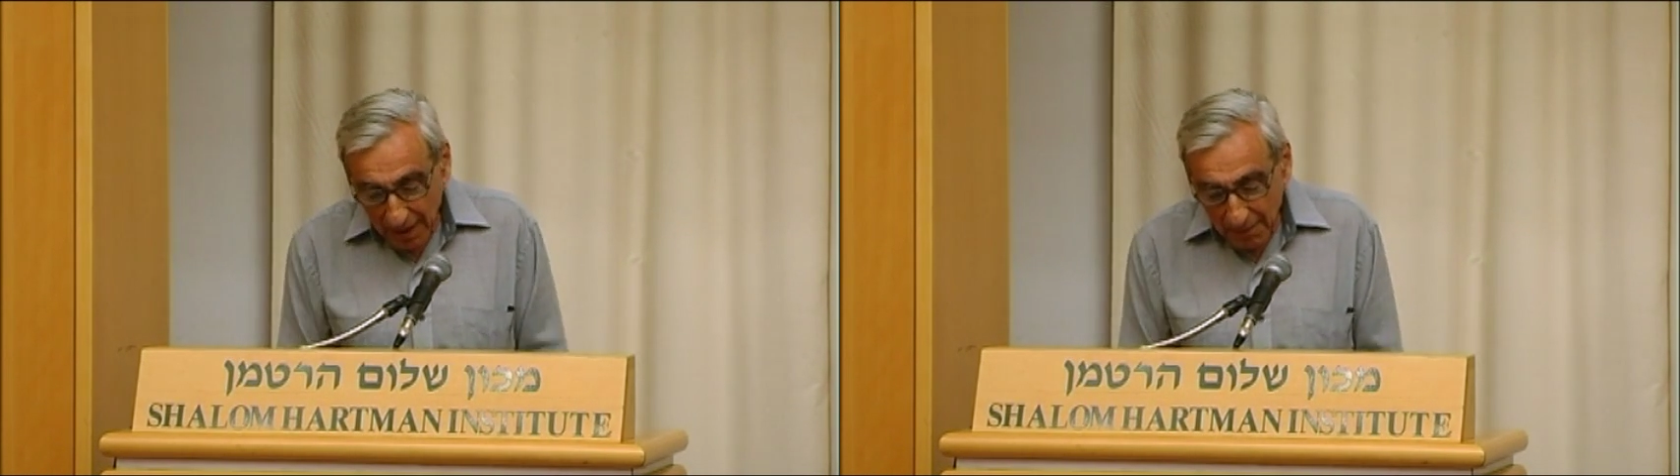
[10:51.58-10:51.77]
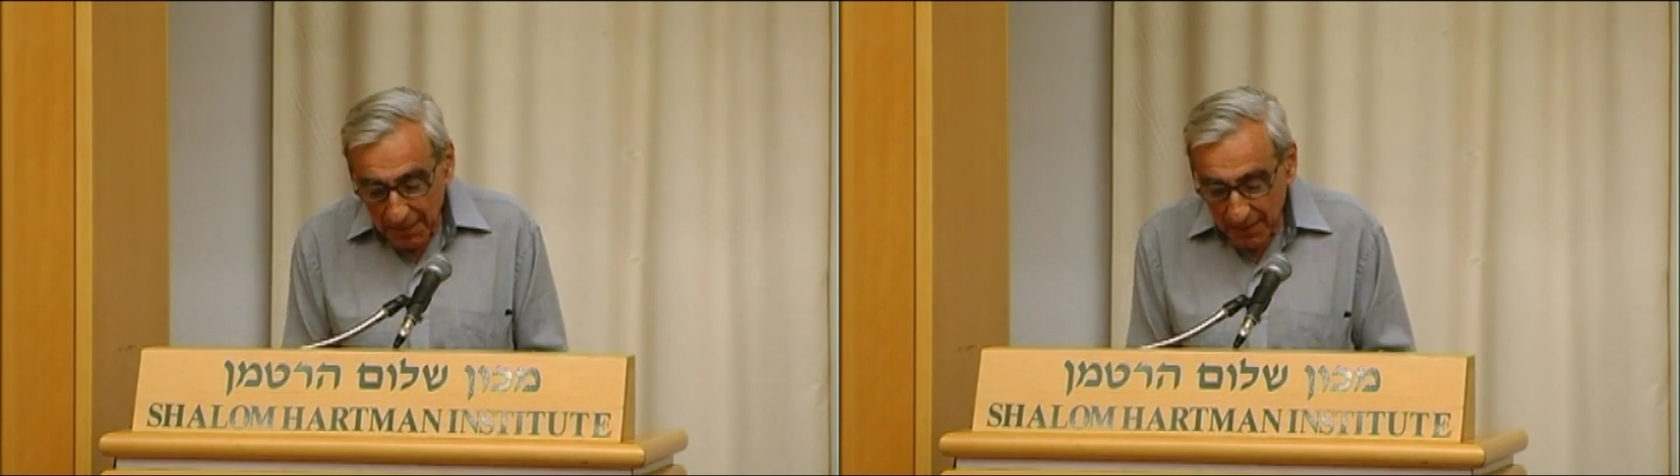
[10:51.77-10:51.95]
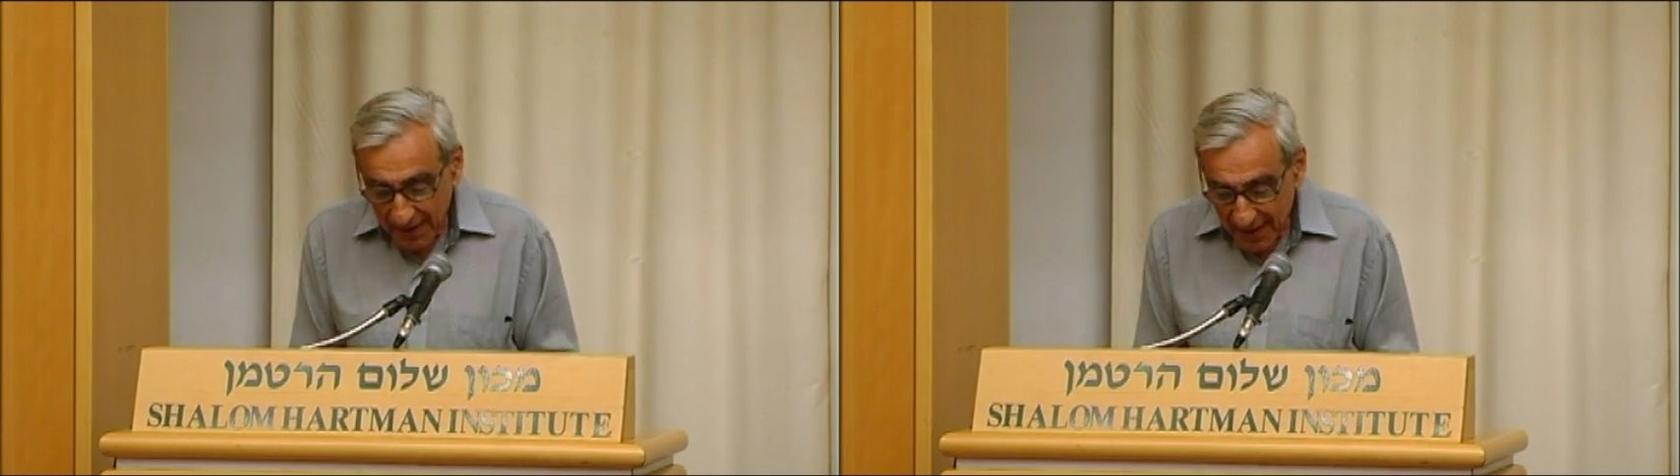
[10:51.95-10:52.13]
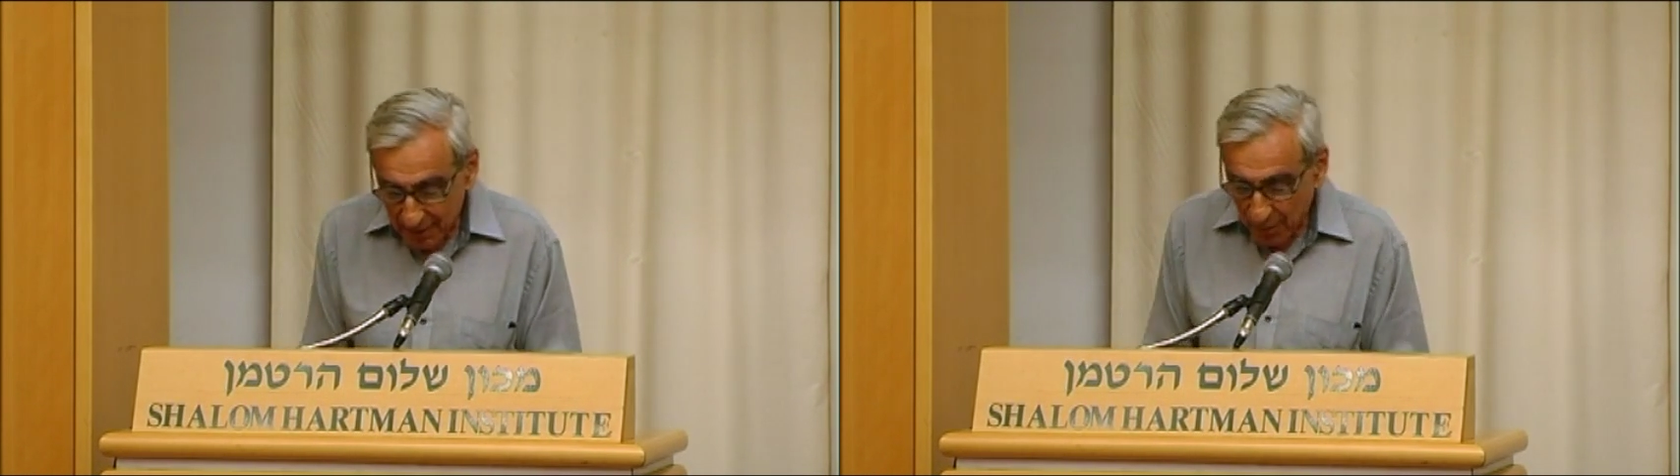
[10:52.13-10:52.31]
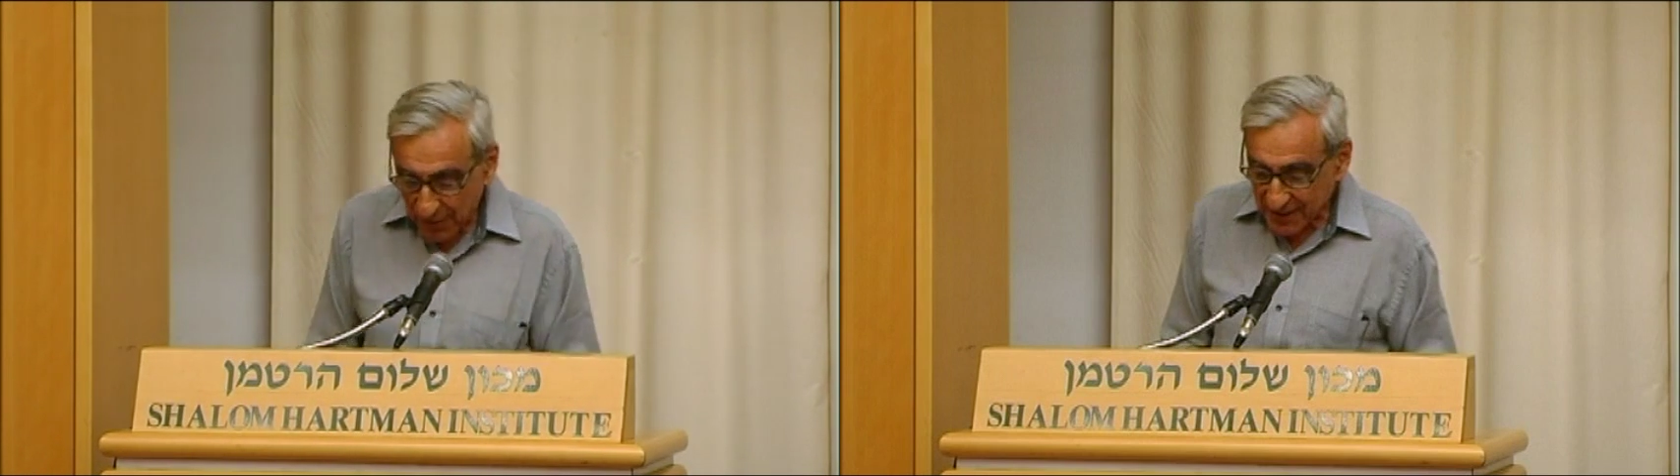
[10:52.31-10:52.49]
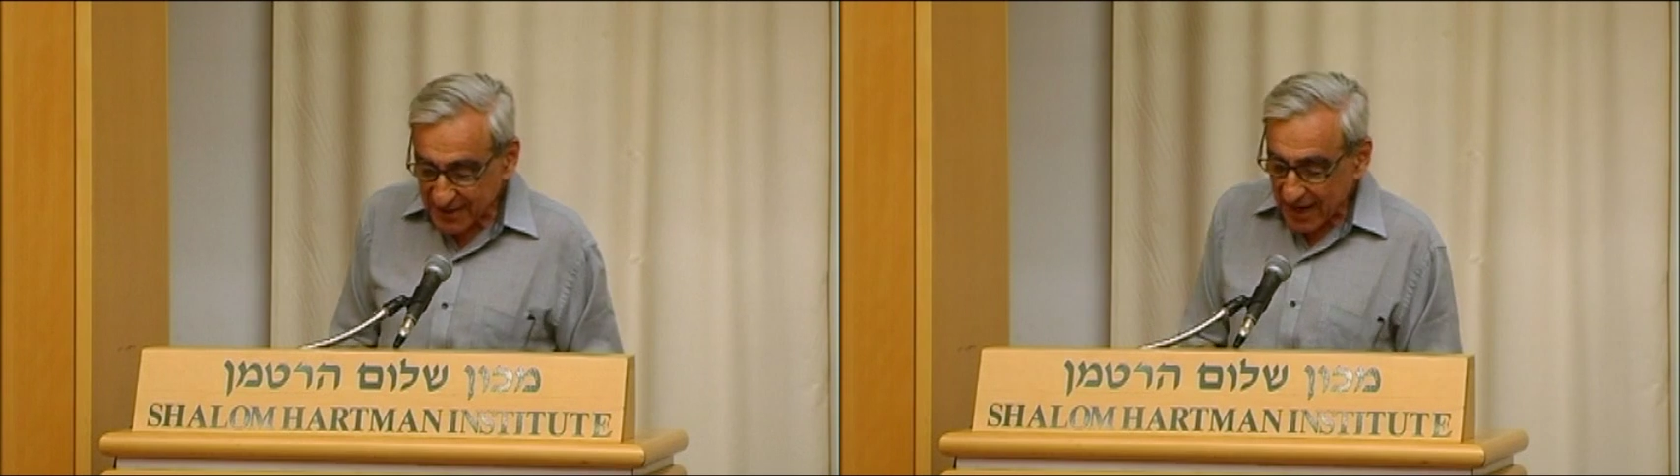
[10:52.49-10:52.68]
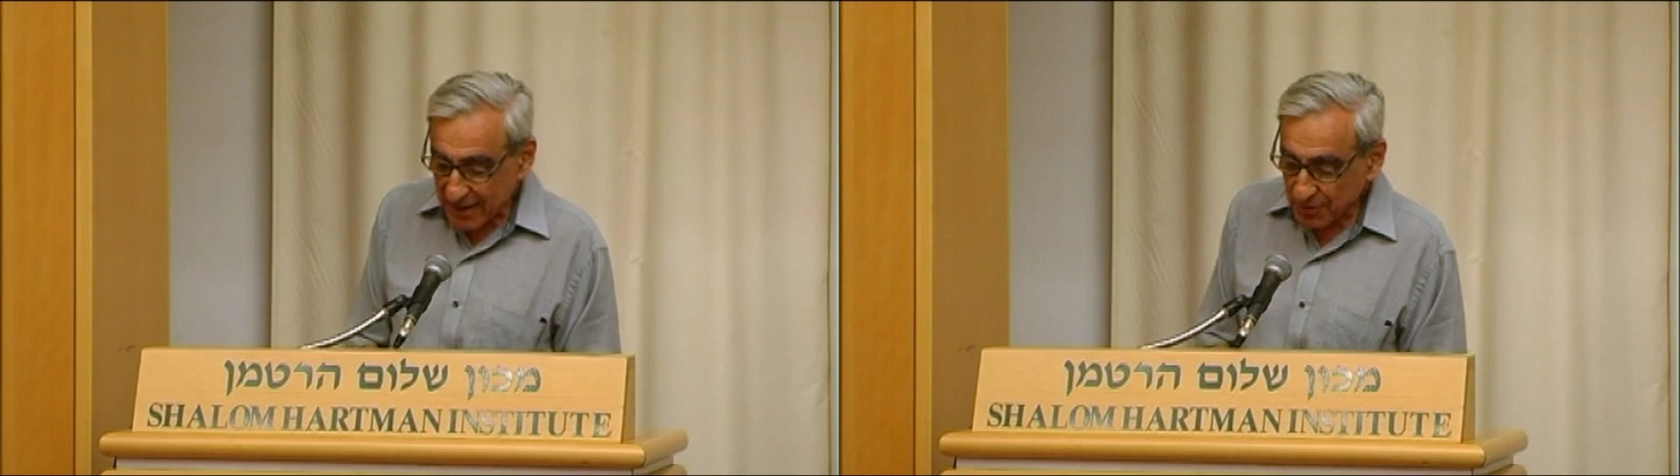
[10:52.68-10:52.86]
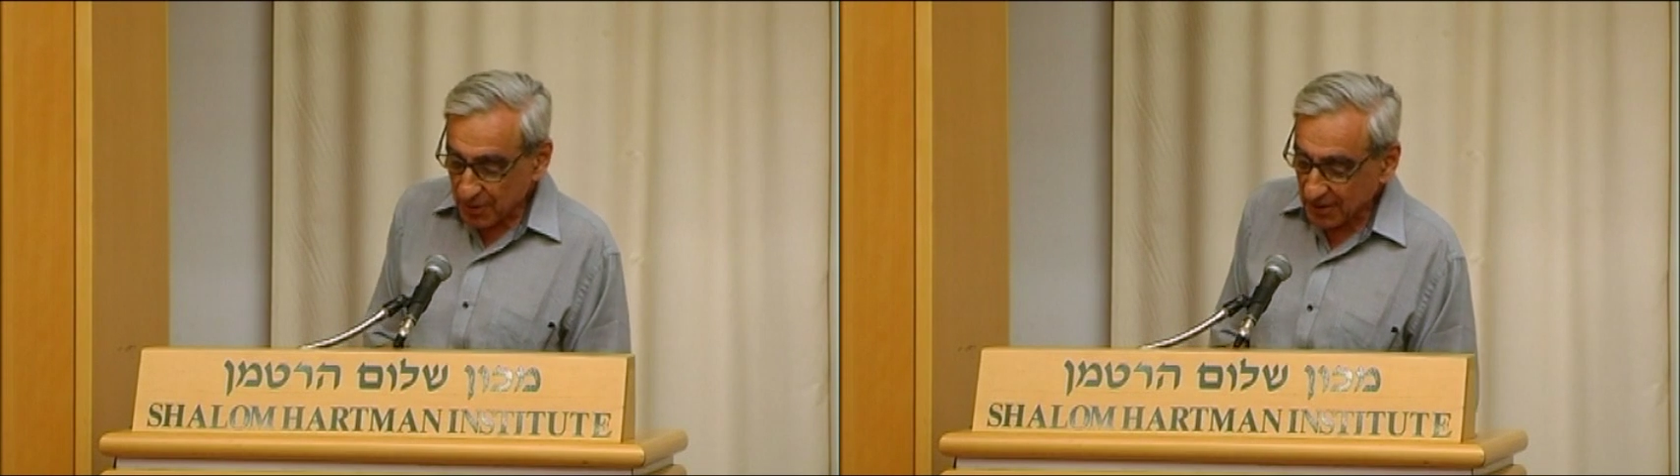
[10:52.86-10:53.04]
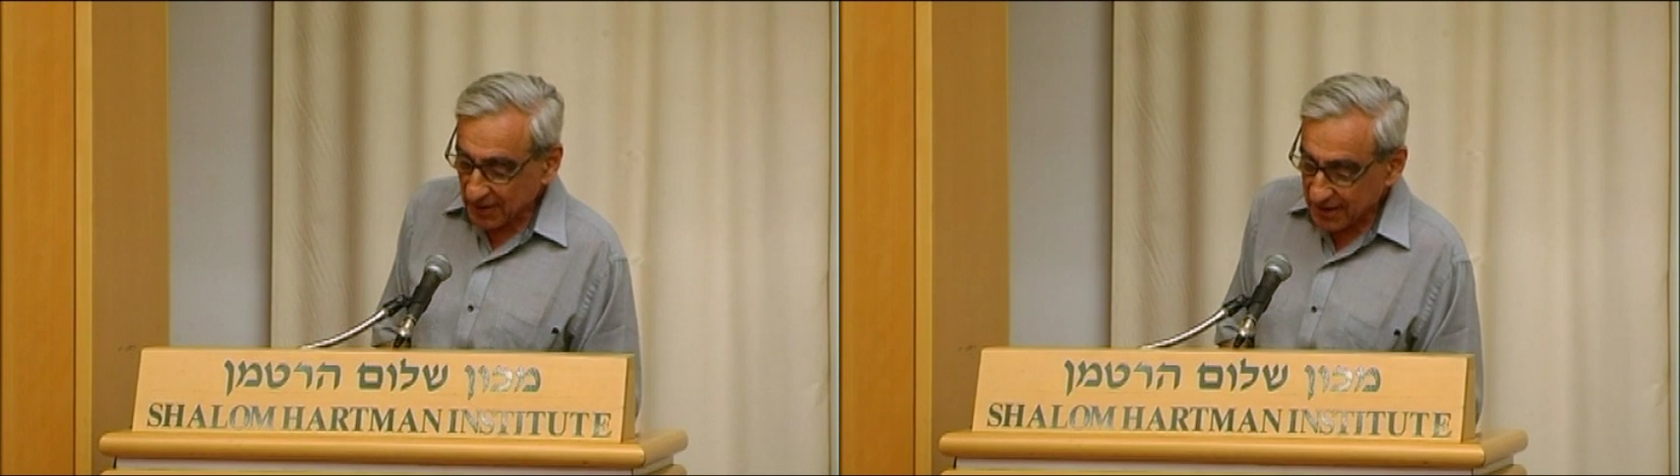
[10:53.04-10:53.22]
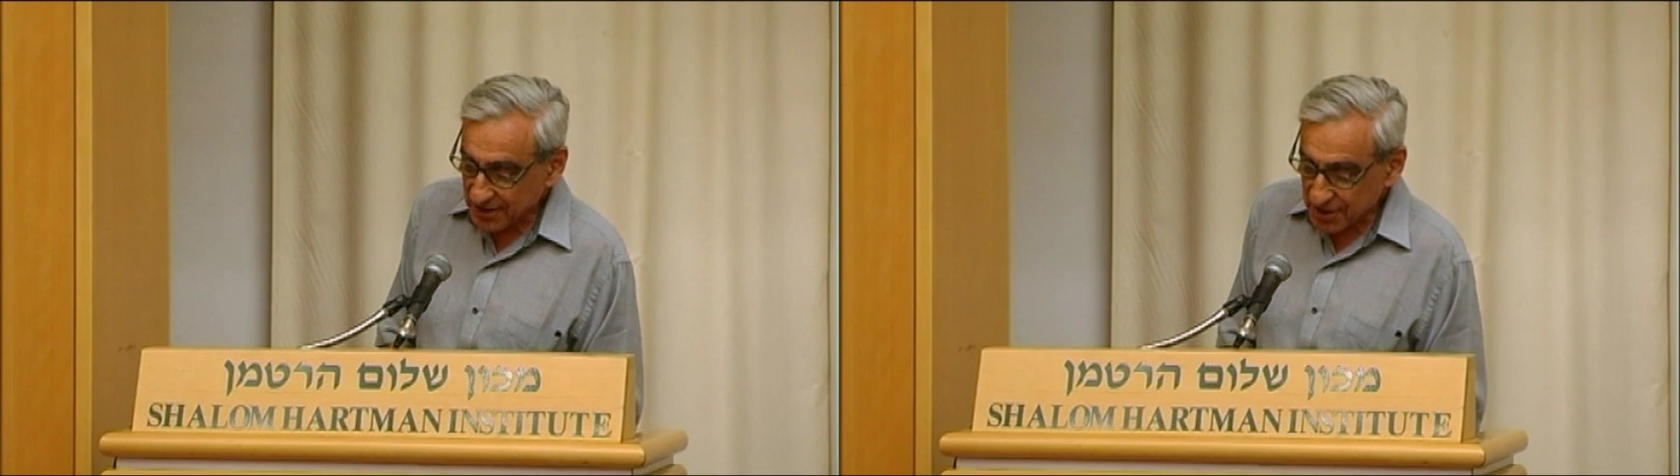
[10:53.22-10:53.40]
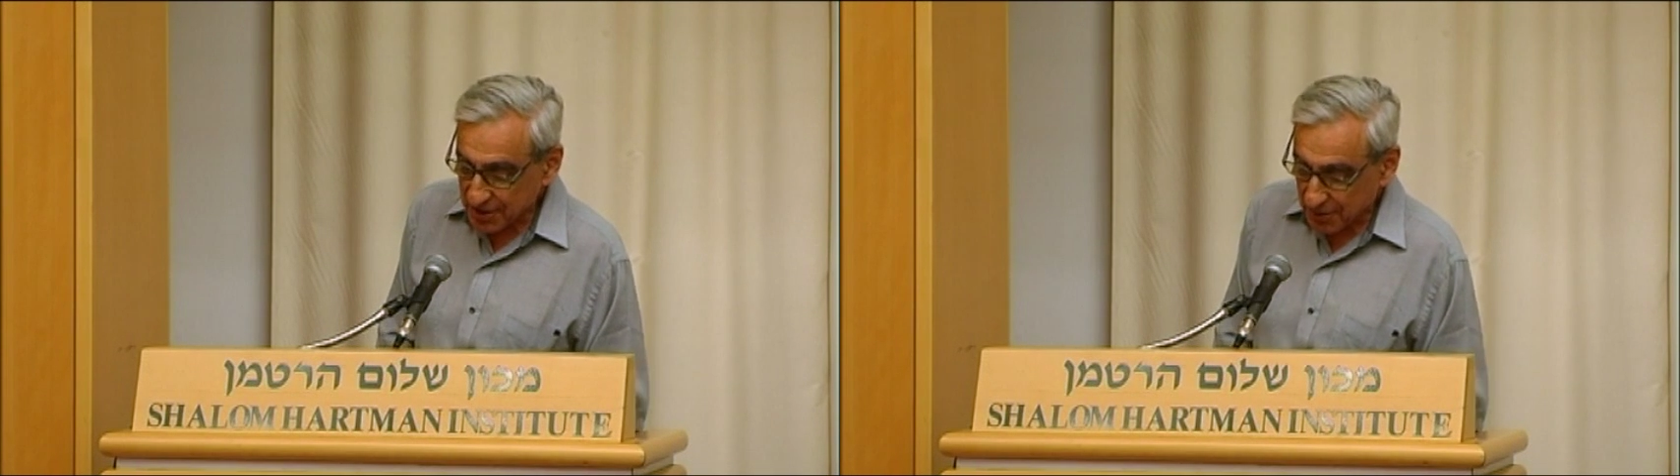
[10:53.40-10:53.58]
let me begin with a central
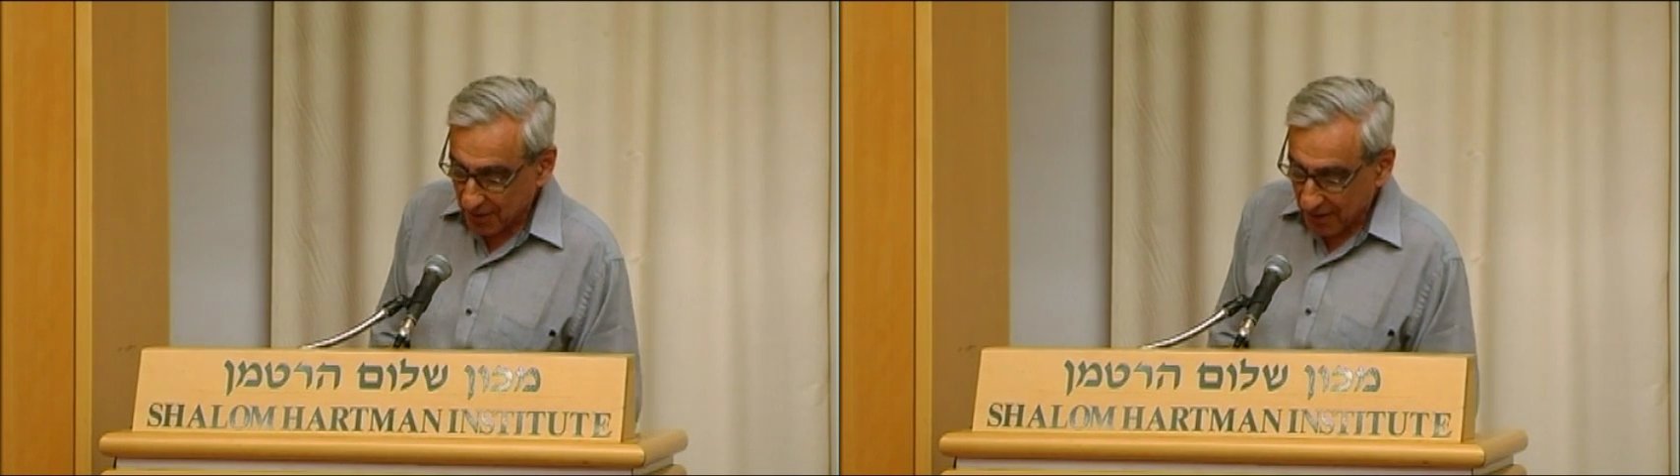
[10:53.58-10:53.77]
issue